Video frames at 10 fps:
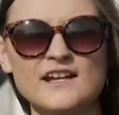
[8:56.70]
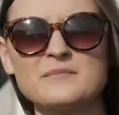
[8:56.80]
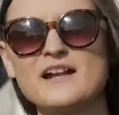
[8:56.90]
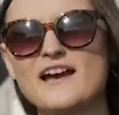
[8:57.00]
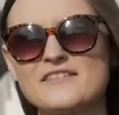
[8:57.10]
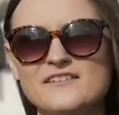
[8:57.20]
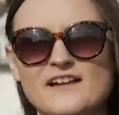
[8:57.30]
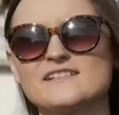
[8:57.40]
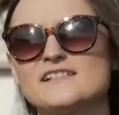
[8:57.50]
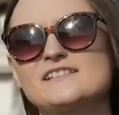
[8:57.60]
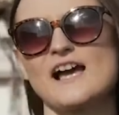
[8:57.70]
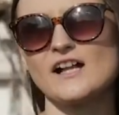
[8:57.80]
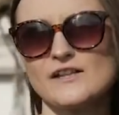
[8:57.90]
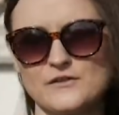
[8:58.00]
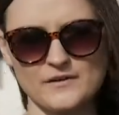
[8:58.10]
Yeah, and I think that's
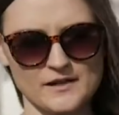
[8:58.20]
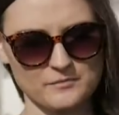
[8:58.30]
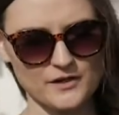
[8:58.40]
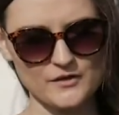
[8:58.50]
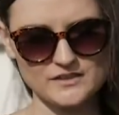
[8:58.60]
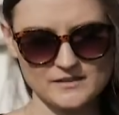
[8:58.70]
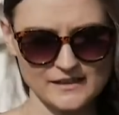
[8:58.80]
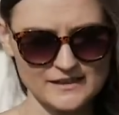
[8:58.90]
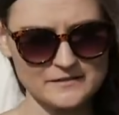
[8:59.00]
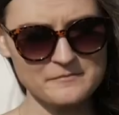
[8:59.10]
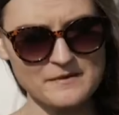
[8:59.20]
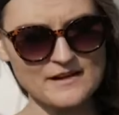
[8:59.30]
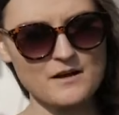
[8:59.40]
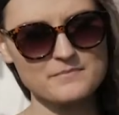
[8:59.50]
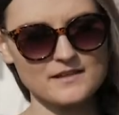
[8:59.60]
exactly the right approach. It may
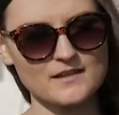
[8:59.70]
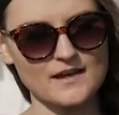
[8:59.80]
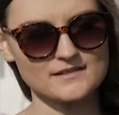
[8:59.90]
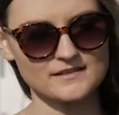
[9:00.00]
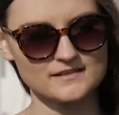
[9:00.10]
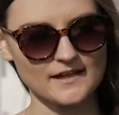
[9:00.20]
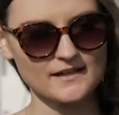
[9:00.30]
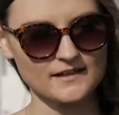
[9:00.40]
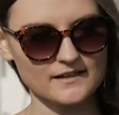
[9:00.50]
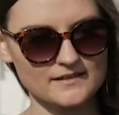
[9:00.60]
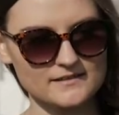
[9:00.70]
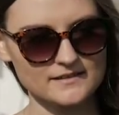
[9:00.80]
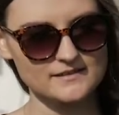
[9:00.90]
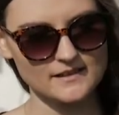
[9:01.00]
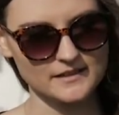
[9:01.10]
not be as exciting as
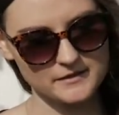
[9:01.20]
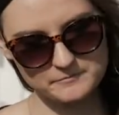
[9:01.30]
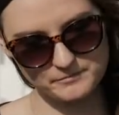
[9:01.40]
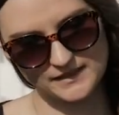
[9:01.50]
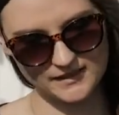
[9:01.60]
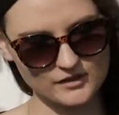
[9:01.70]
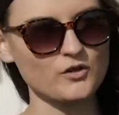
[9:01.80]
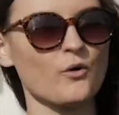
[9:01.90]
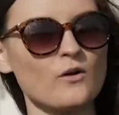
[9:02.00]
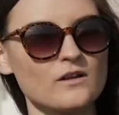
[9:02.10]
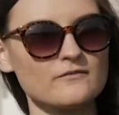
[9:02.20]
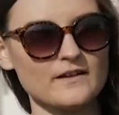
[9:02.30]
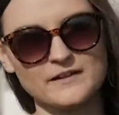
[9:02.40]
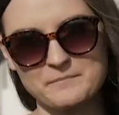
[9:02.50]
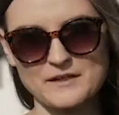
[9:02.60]
this big goal of
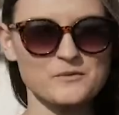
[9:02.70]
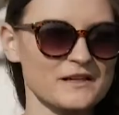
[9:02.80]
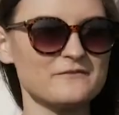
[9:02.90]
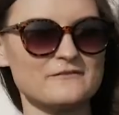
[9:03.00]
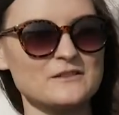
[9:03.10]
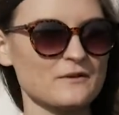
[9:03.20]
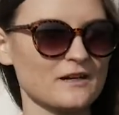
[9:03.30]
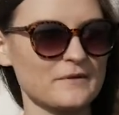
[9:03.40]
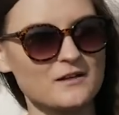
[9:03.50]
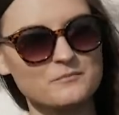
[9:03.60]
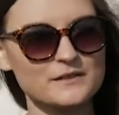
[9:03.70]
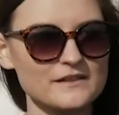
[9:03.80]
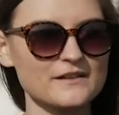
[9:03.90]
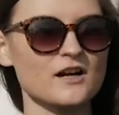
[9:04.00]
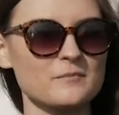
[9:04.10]
by 2050 we're going to be
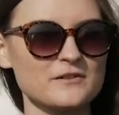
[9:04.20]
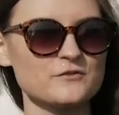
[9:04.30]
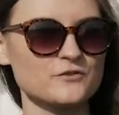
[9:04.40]
completely carbon